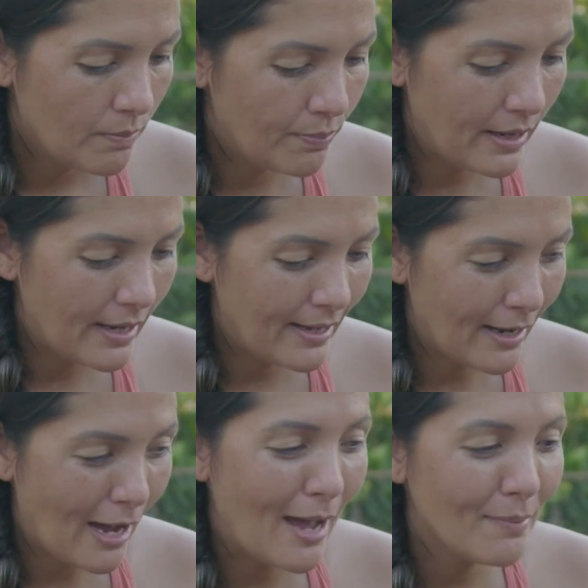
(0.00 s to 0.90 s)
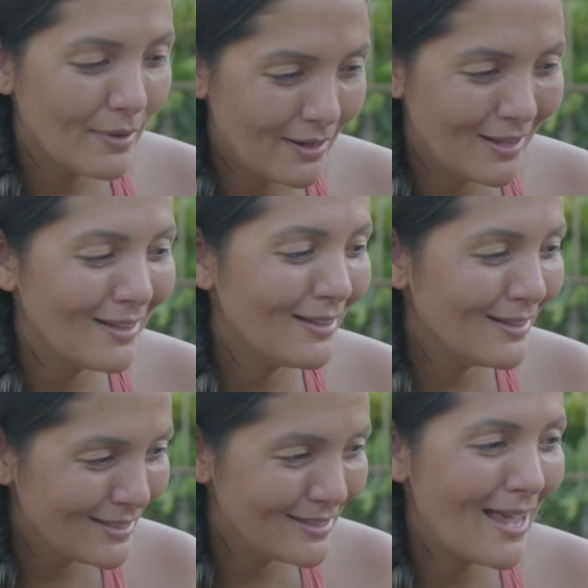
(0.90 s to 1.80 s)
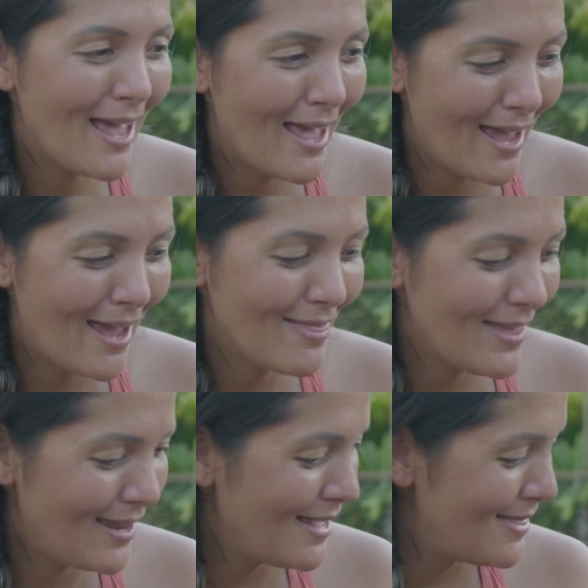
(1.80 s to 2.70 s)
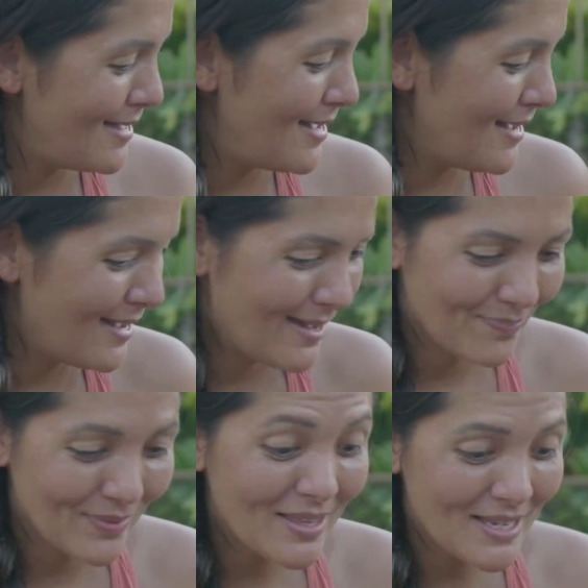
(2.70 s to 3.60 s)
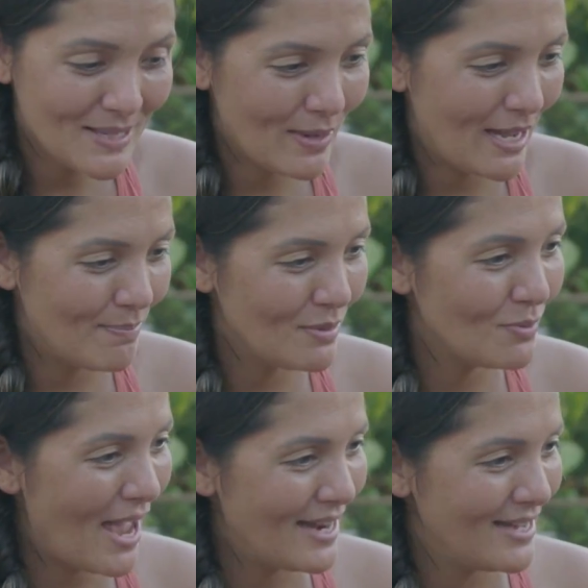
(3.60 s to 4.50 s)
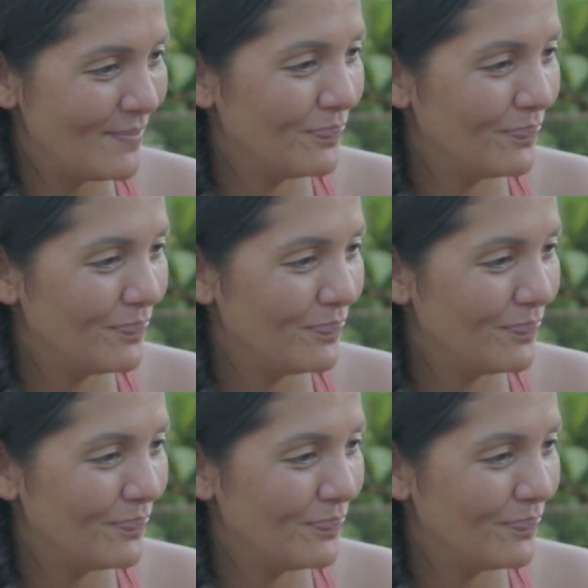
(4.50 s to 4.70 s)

But I'm gonna say that I think this might be ready.